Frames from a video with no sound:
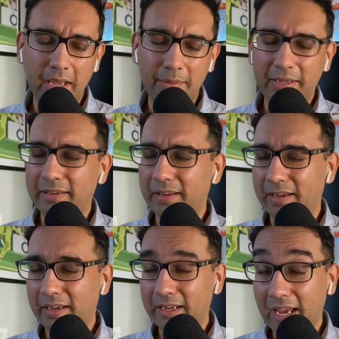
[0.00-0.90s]
I mean,
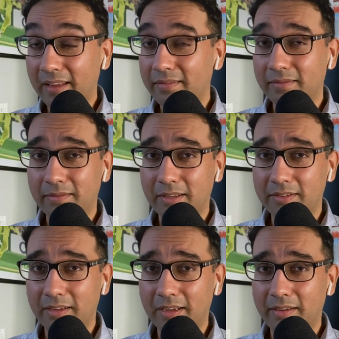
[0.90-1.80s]
again,
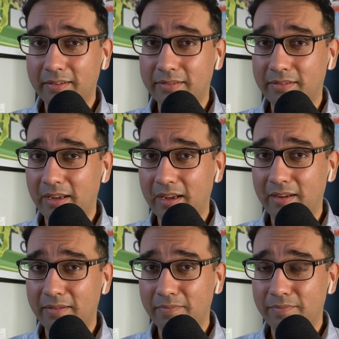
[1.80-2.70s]
this is.
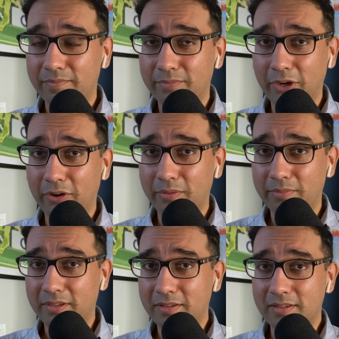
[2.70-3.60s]
Uh, You know,
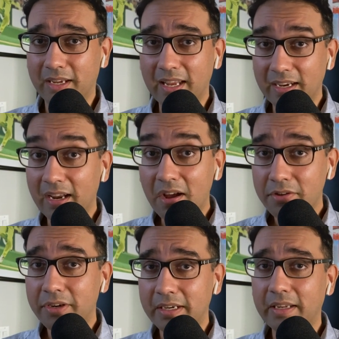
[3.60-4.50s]
this is again an
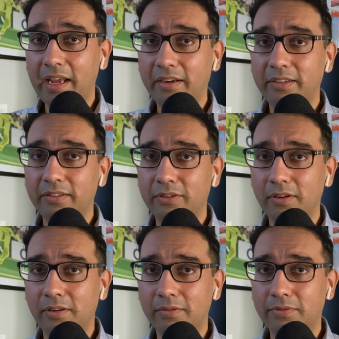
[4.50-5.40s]
other indicator
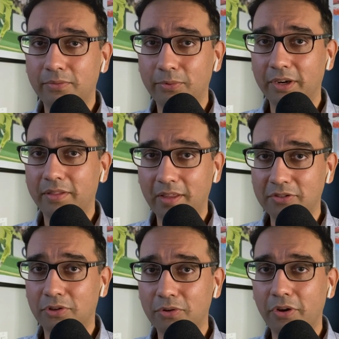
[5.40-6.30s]
of where yeah,
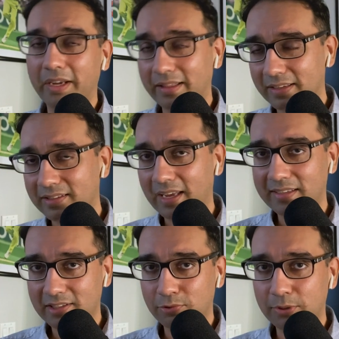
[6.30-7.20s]
things are going. Yeah. In this
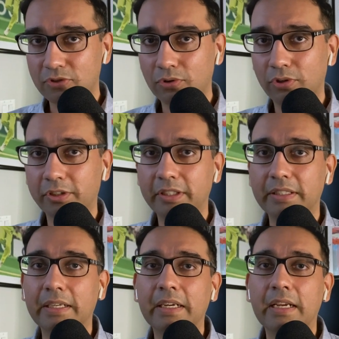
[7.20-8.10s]
case, it's with solar.
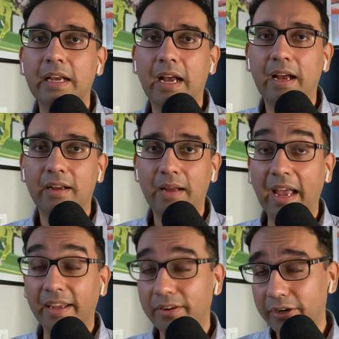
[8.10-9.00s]
Uh,
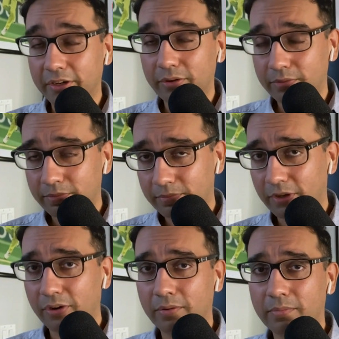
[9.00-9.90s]
I can argue,
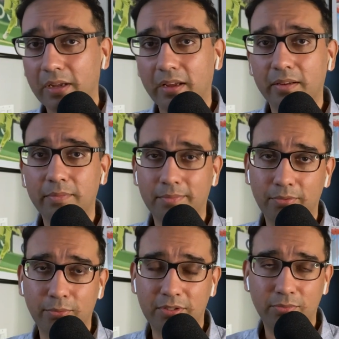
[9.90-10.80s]
you know, uh,
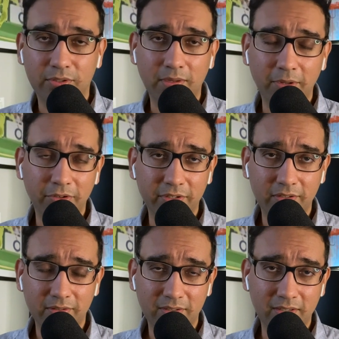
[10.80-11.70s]
with with some other
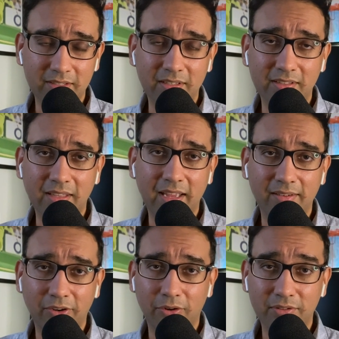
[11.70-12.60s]
statistics that
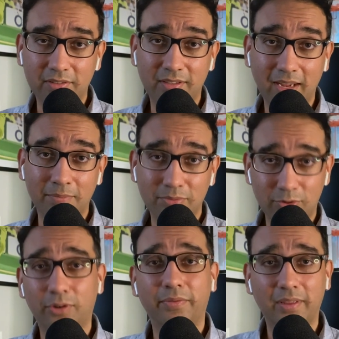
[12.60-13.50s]
you know it's the same
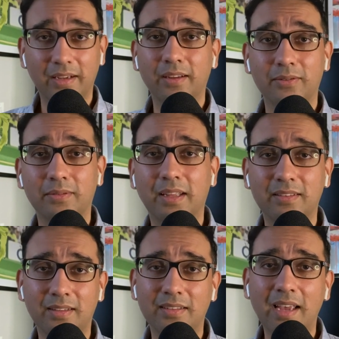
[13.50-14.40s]
sort of thing
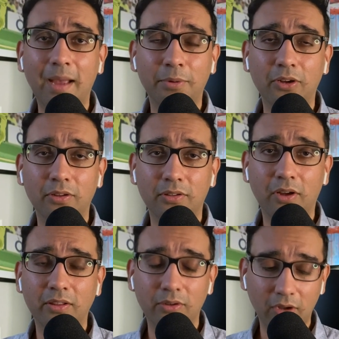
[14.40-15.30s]
that's that's happening on
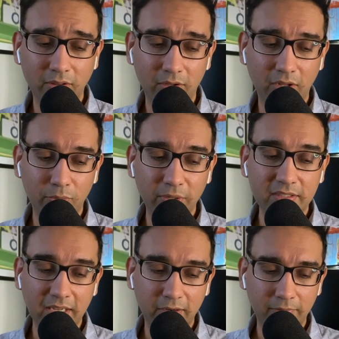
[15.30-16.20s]
on the on, on the wind
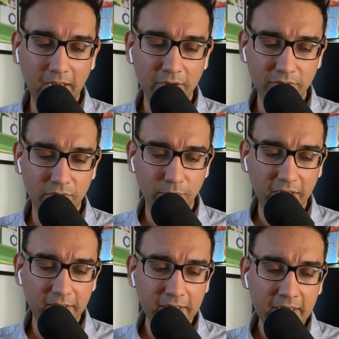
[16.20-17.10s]
side of the house as well.